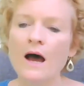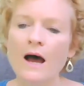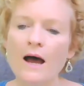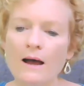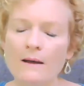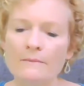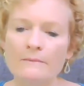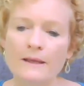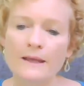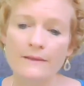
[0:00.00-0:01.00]

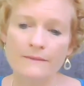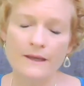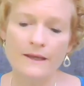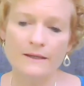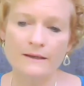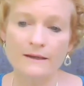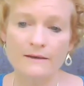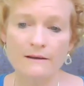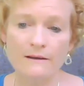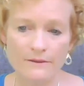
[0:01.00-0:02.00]
And then
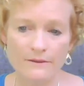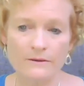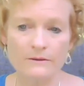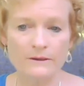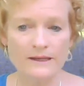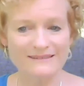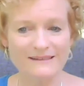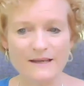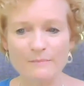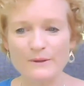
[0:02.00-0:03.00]
another
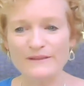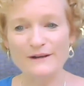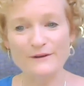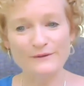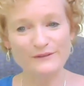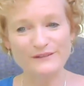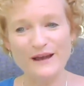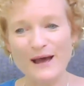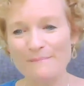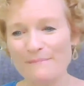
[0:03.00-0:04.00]
example, and then I'll
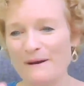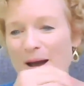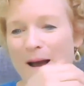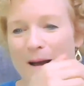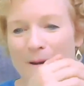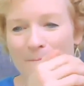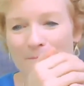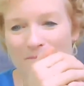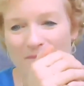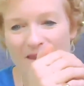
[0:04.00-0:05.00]
stop,
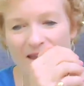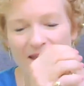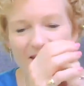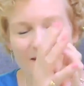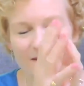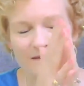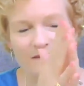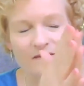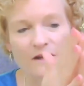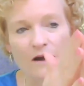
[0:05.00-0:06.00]

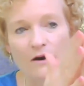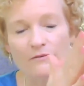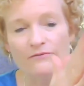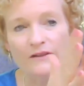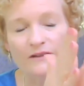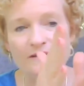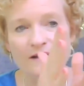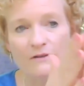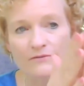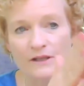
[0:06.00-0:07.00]
is our
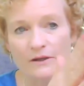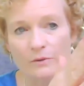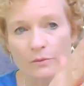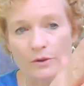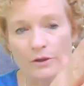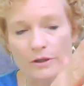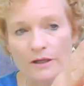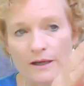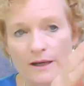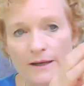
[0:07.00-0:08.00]
Philadelphia work.
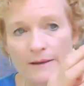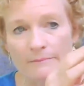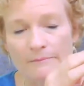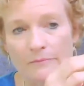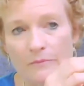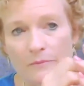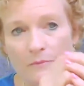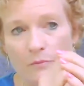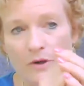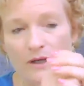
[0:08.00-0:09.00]

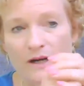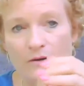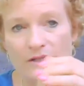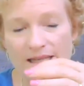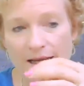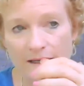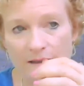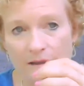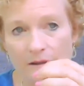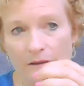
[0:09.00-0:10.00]
We're in our
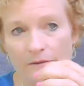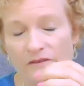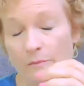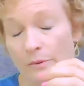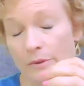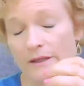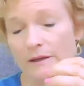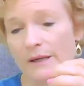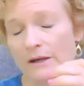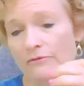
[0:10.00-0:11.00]
2nd year of supporting
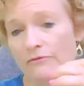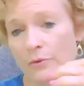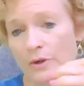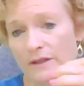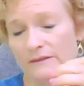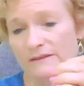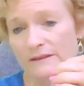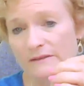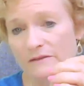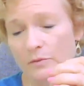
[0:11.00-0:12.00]
about
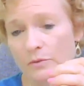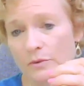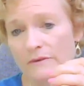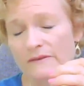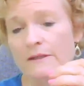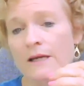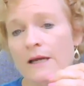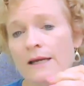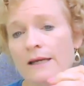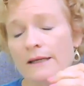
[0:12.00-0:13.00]
46 schools
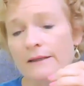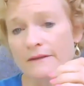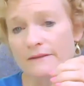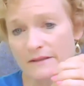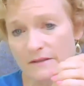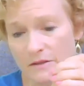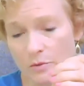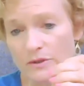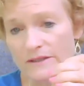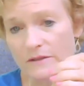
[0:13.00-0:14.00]
in the
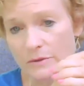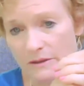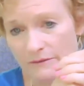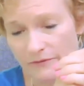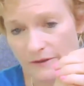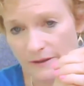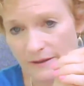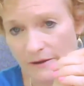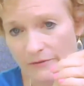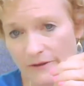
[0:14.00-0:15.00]
school district of
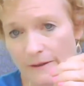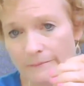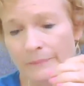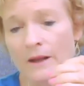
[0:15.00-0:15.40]
Philadelphia.